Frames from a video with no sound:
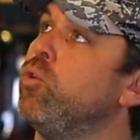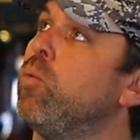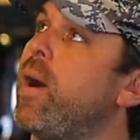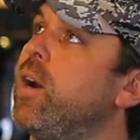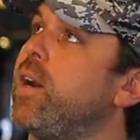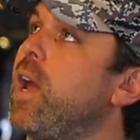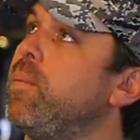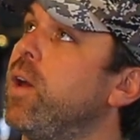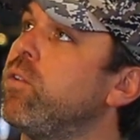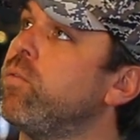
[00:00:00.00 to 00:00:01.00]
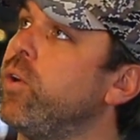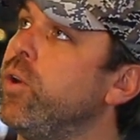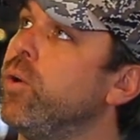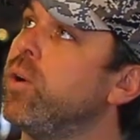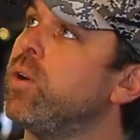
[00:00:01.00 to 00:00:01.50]
binary cam does for
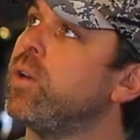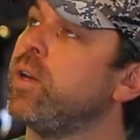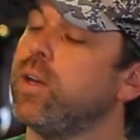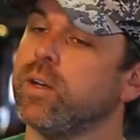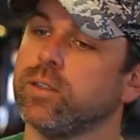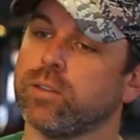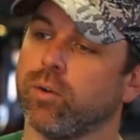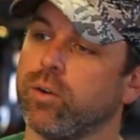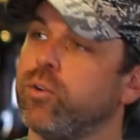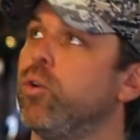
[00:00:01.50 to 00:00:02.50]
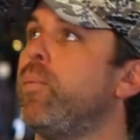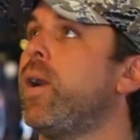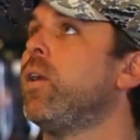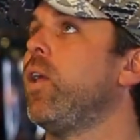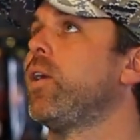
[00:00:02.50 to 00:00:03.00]
you is, or dual
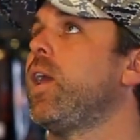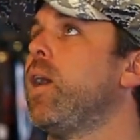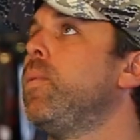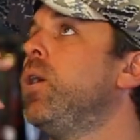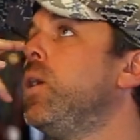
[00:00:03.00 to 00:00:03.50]
parallel cam,